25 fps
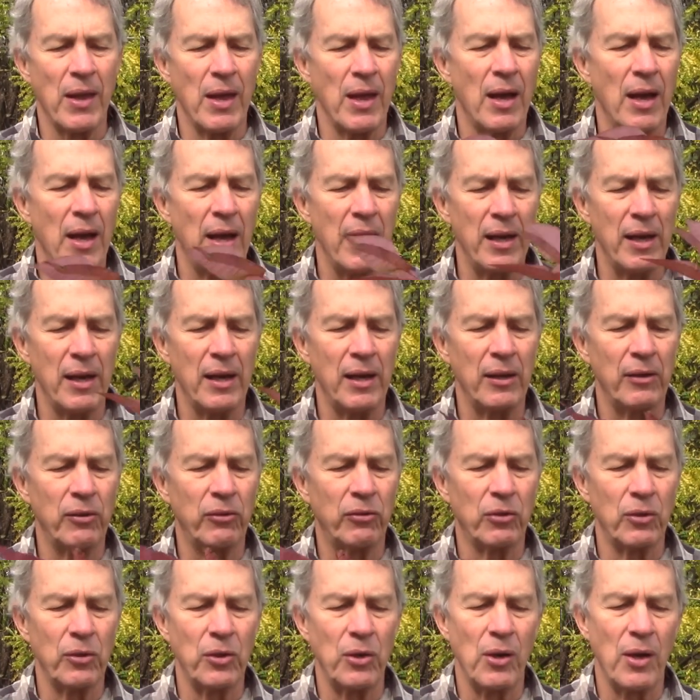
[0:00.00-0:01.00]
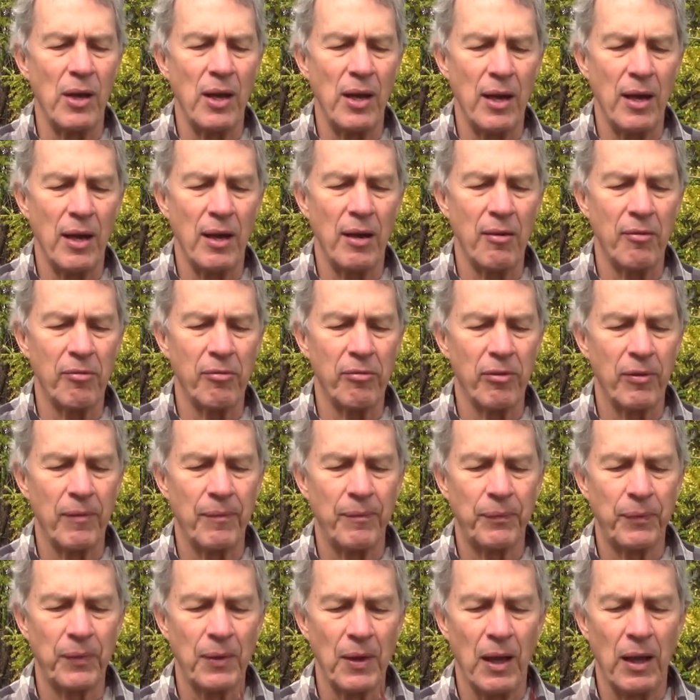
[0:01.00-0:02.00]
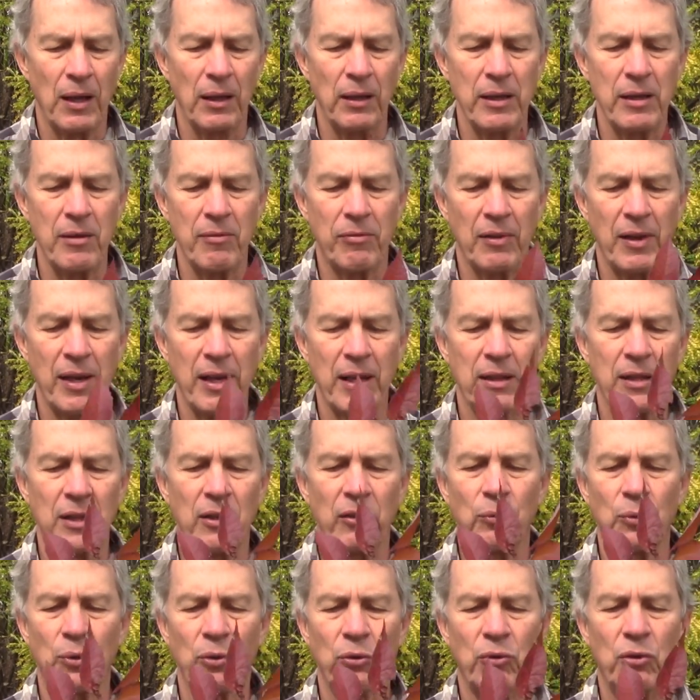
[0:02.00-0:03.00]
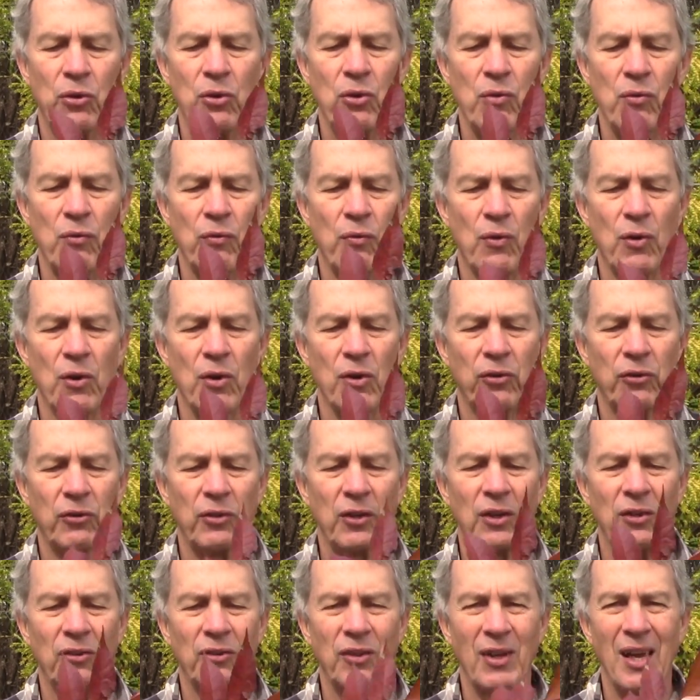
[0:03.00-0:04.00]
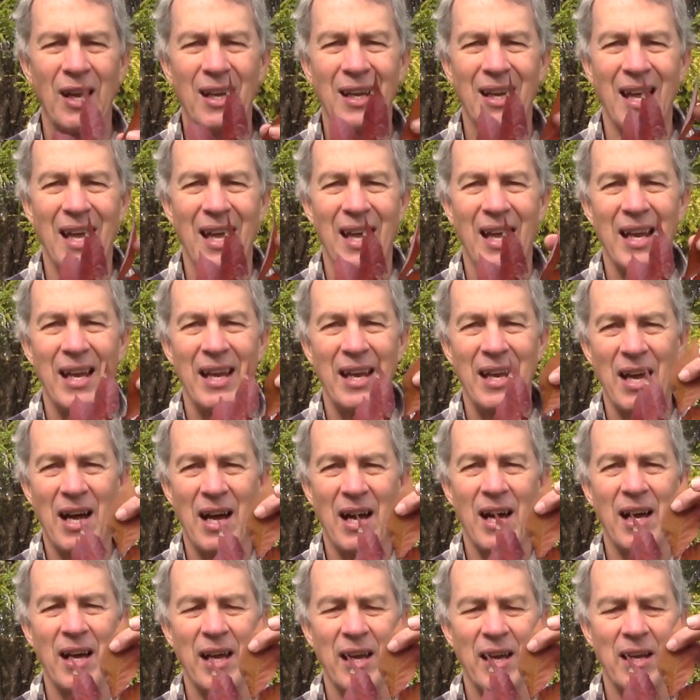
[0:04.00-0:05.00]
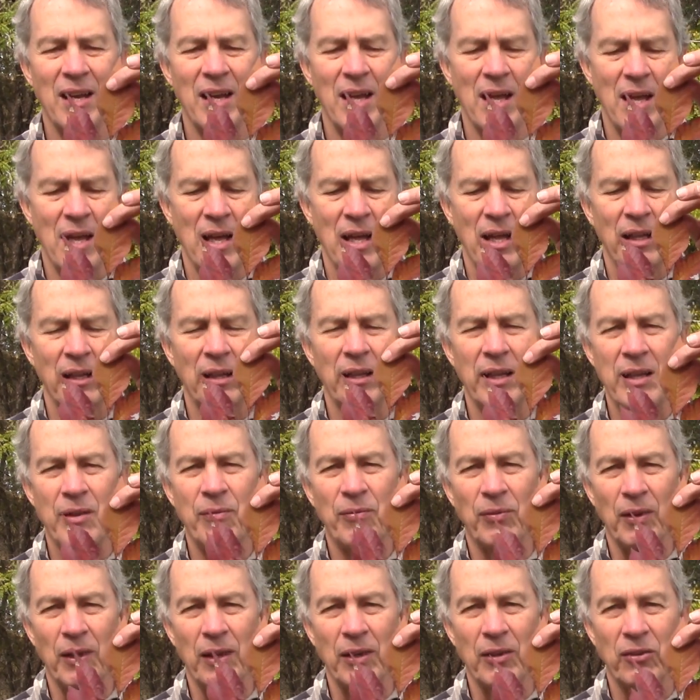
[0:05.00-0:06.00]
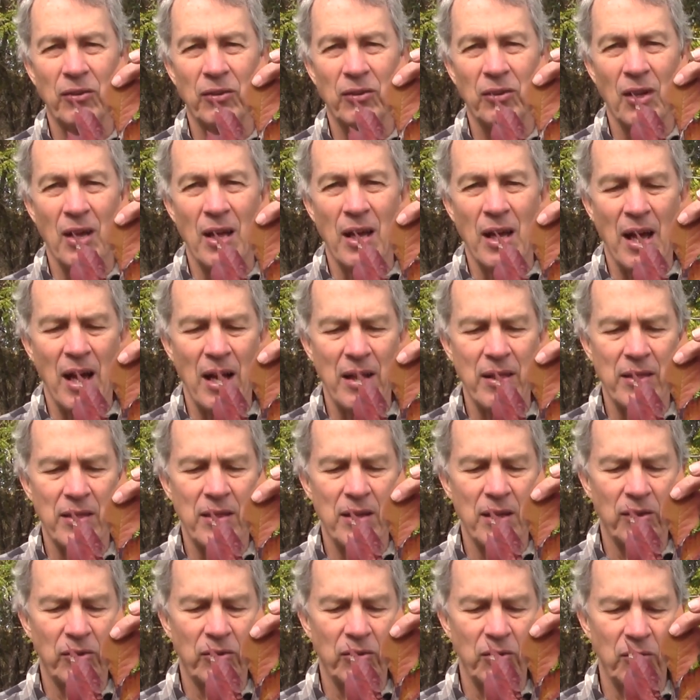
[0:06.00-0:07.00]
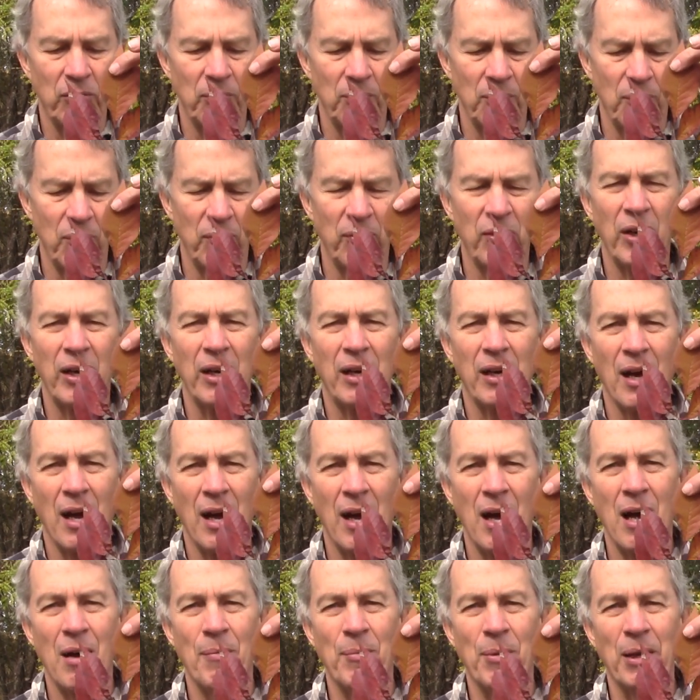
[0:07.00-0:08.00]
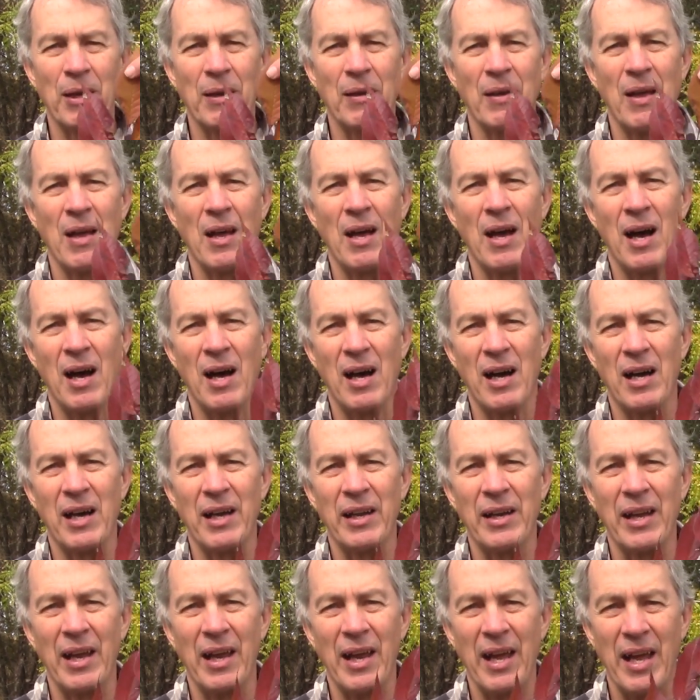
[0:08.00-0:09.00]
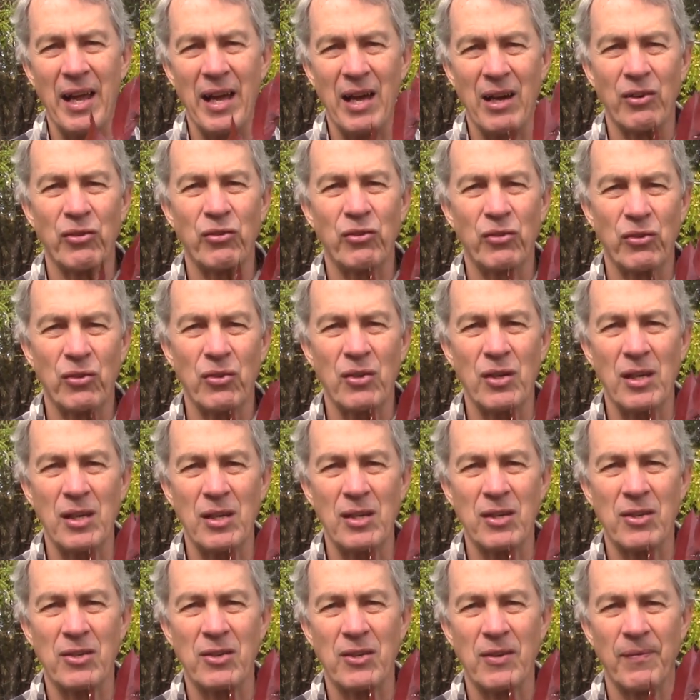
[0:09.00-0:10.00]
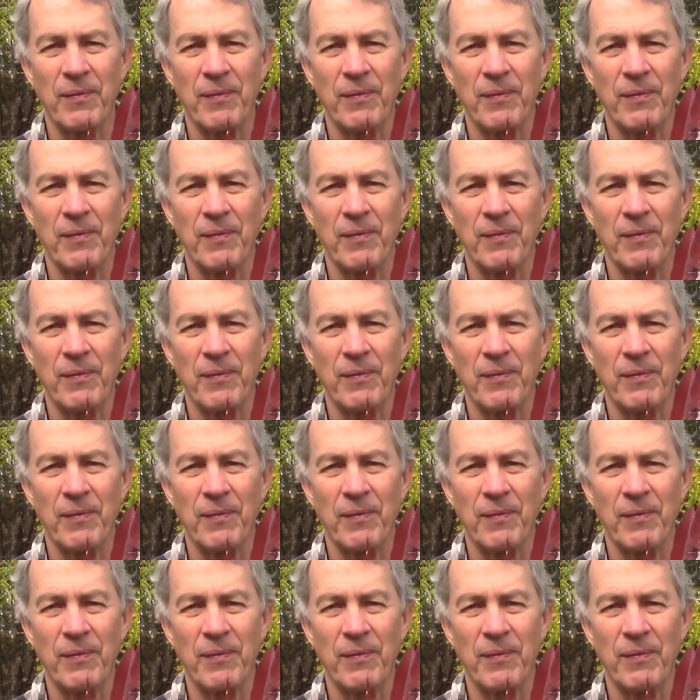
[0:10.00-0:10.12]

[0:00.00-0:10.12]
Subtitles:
and so you have a leaf like this with 2, 4, 6, 8, 9 leaflets, and this is very common on ash trees.